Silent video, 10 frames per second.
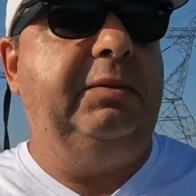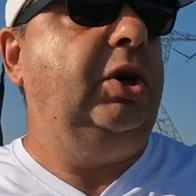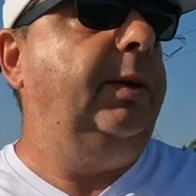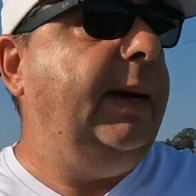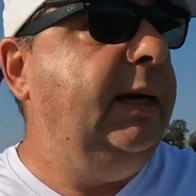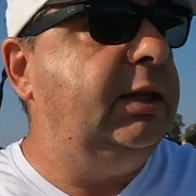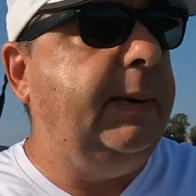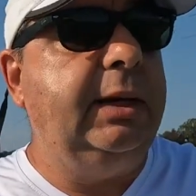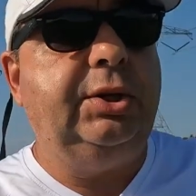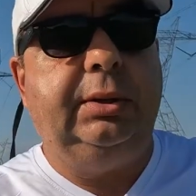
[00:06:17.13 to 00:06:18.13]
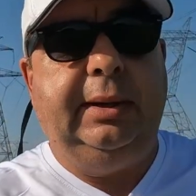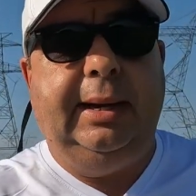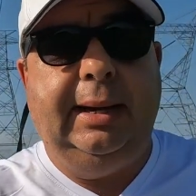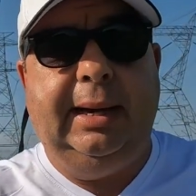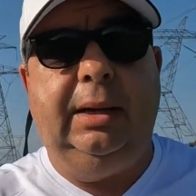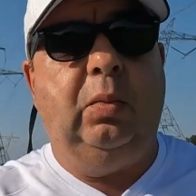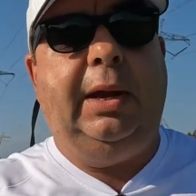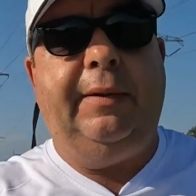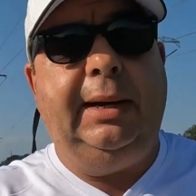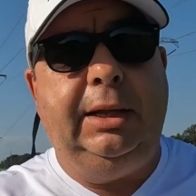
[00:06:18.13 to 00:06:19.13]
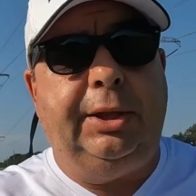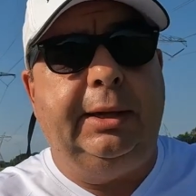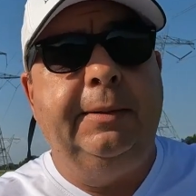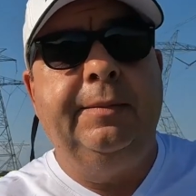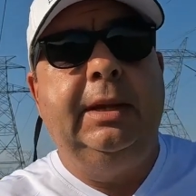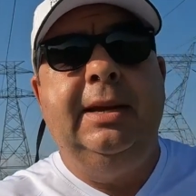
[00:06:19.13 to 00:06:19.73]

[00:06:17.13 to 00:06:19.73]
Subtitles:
termite inspection, waive anything,